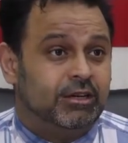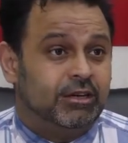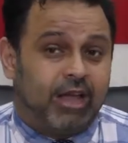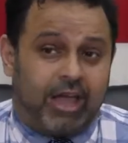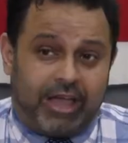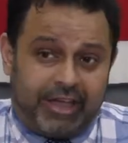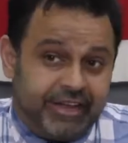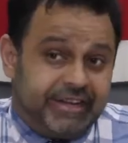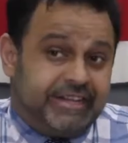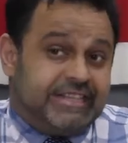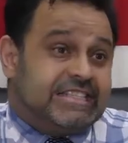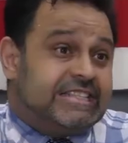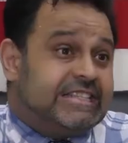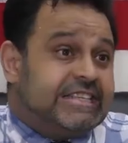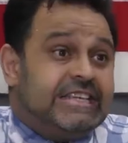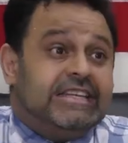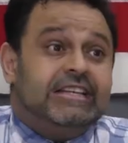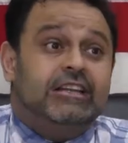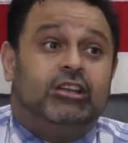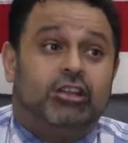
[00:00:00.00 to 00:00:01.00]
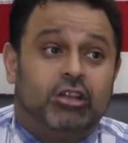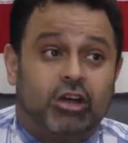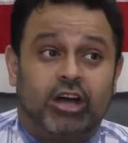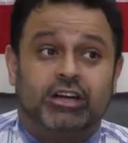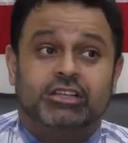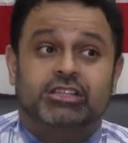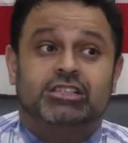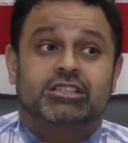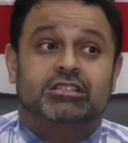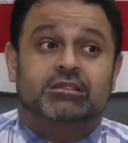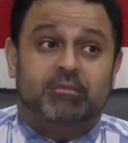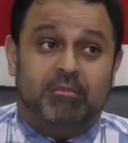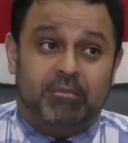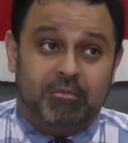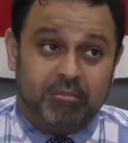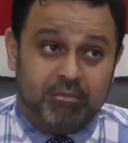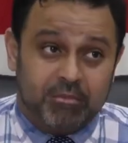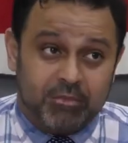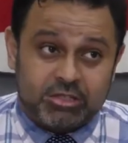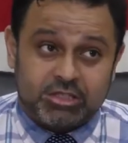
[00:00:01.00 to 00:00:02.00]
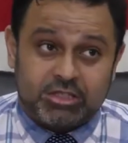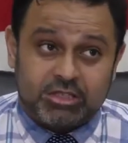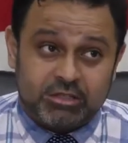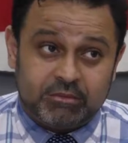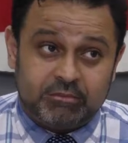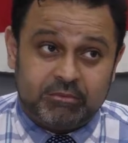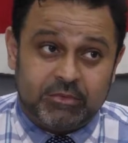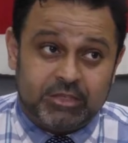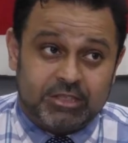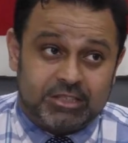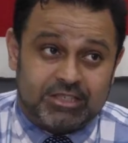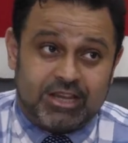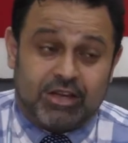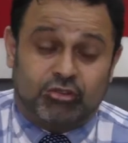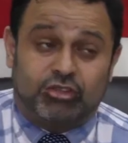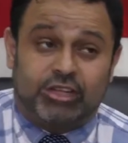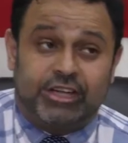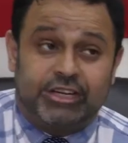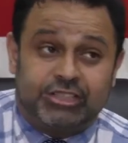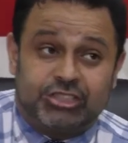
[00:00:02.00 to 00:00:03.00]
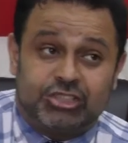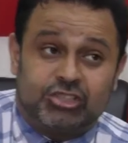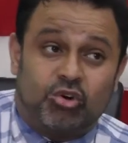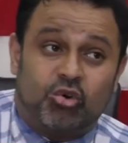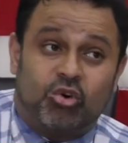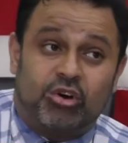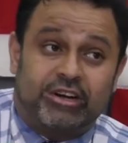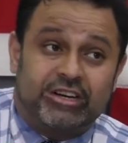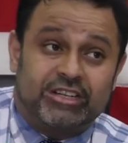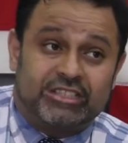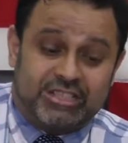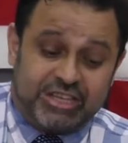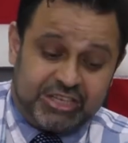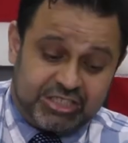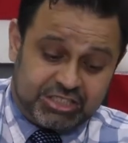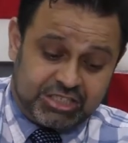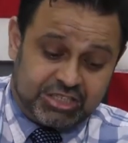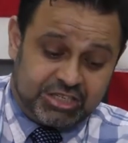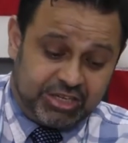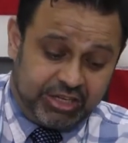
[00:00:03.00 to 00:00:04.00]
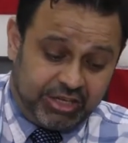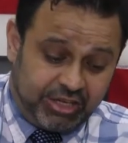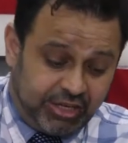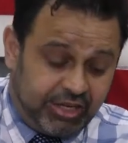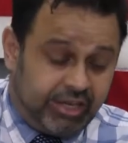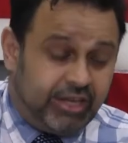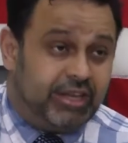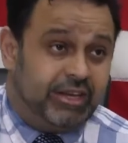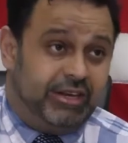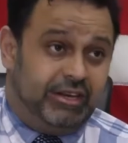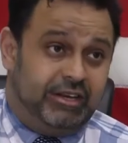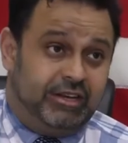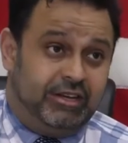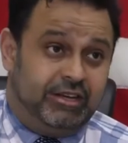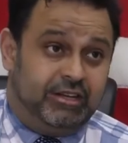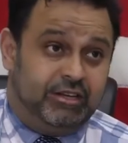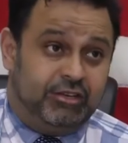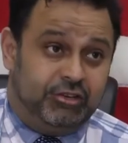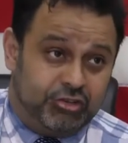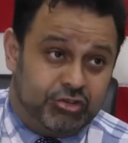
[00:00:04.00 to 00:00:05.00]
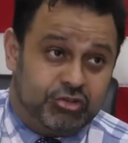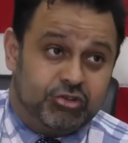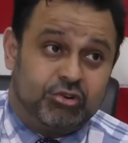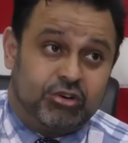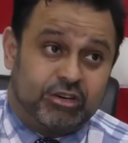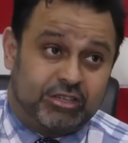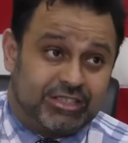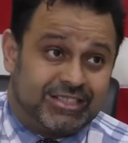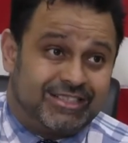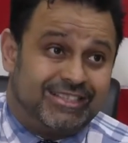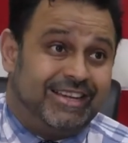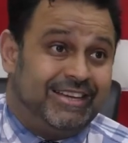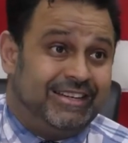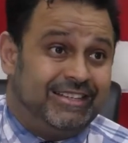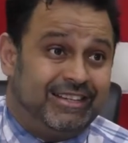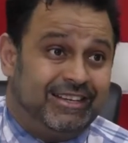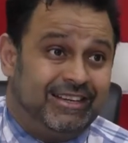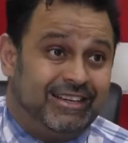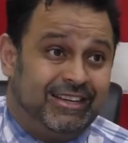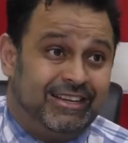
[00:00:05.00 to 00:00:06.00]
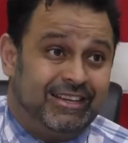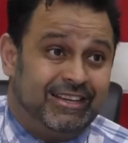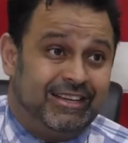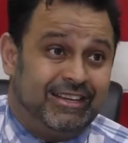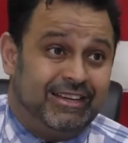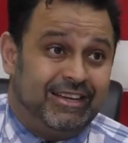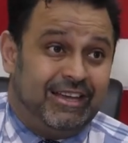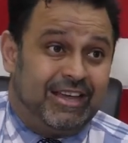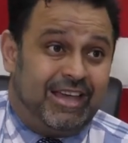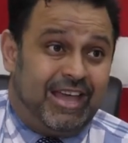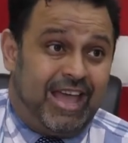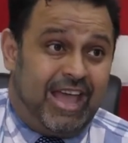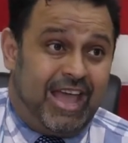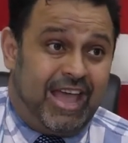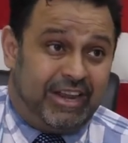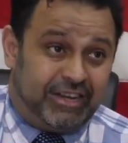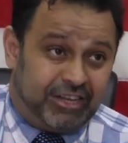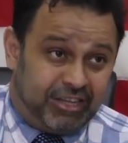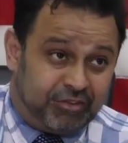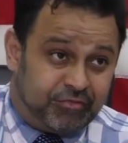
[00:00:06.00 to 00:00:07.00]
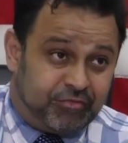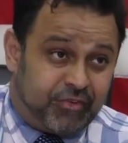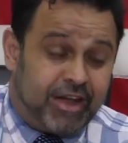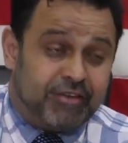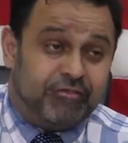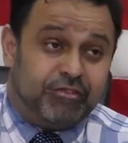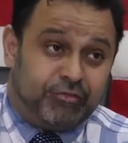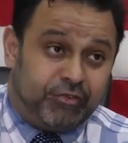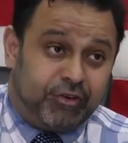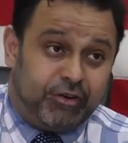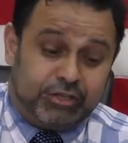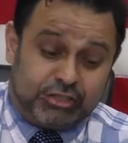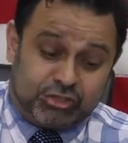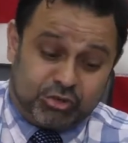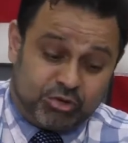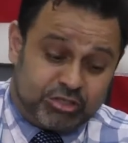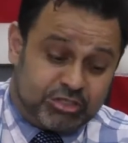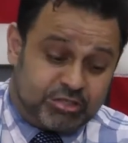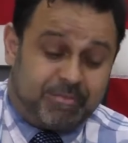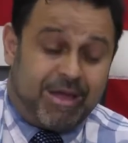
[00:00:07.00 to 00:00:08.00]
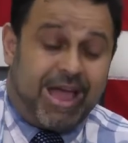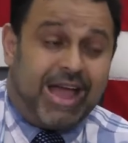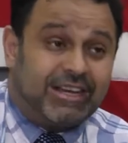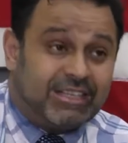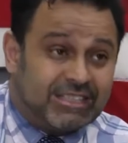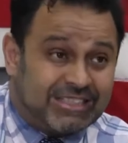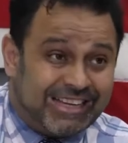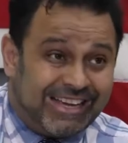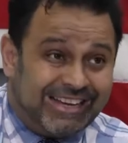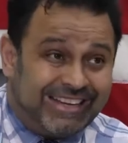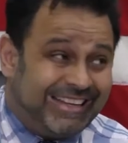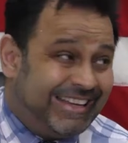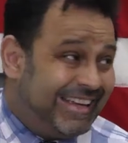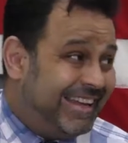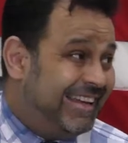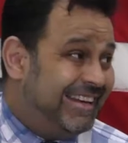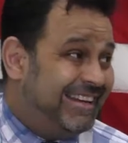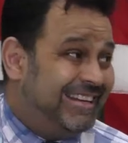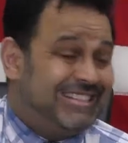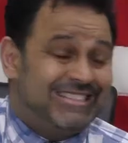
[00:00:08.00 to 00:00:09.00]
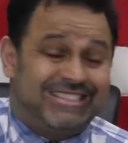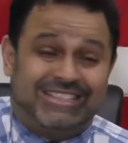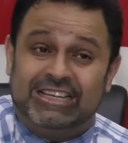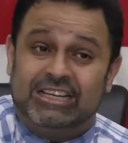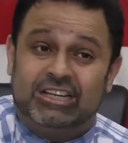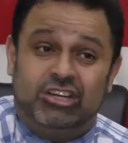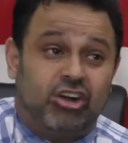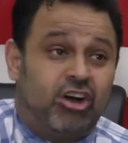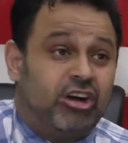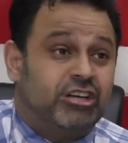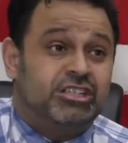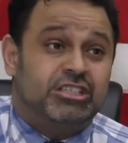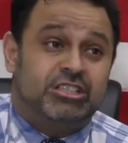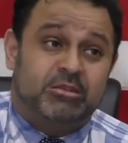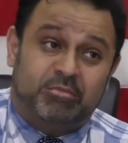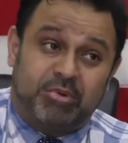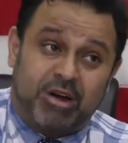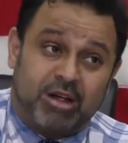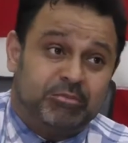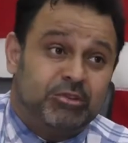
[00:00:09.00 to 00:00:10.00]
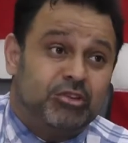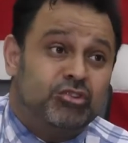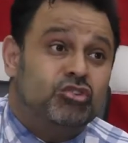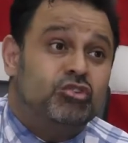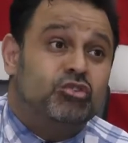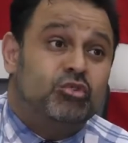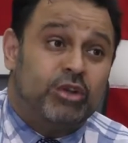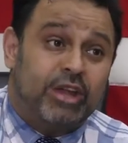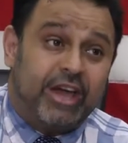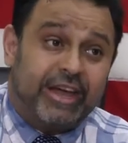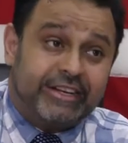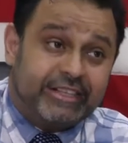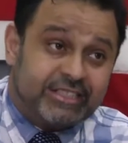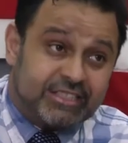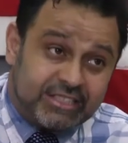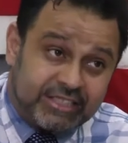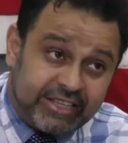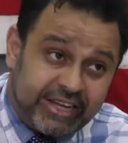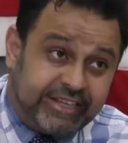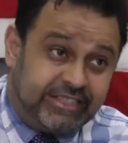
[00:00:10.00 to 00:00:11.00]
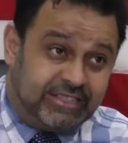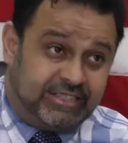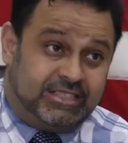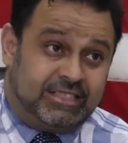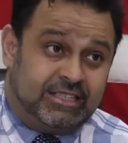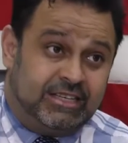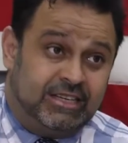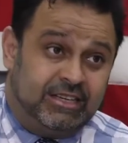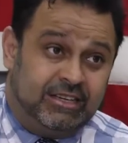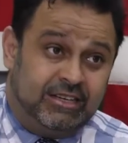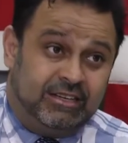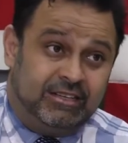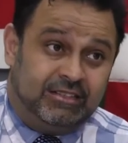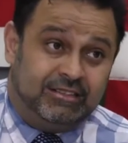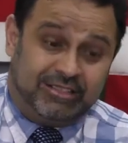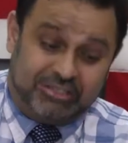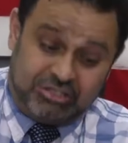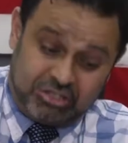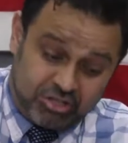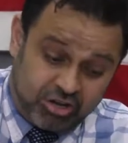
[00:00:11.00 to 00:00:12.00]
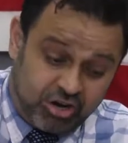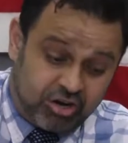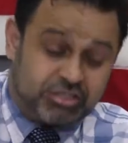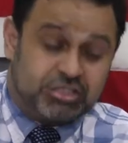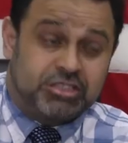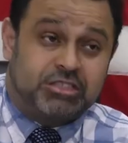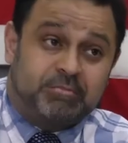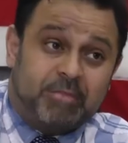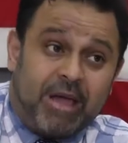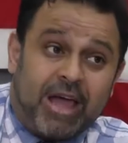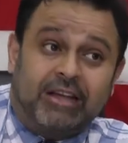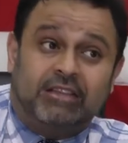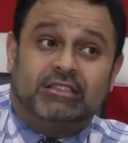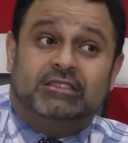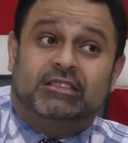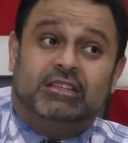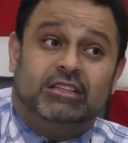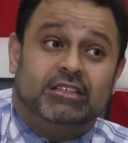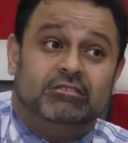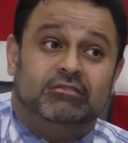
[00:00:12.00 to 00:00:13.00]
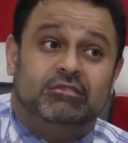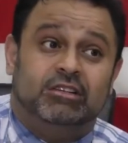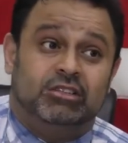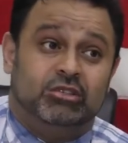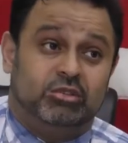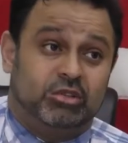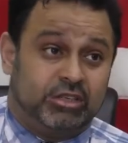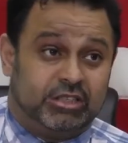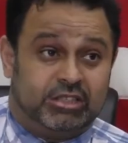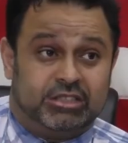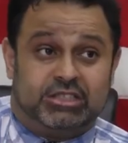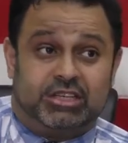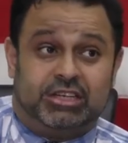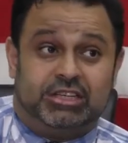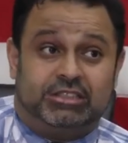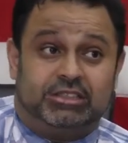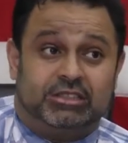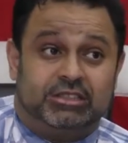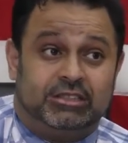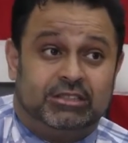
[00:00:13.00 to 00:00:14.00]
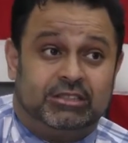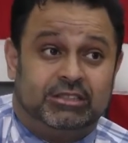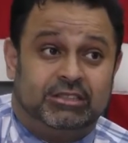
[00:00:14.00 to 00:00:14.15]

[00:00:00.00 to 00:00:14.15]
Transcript: Yeah, it is the largest Muslim South Asian organization in New York State. And if I refer it towards Pakistani, it is the largest and probably in the United States, the largest Pakistani-run organization.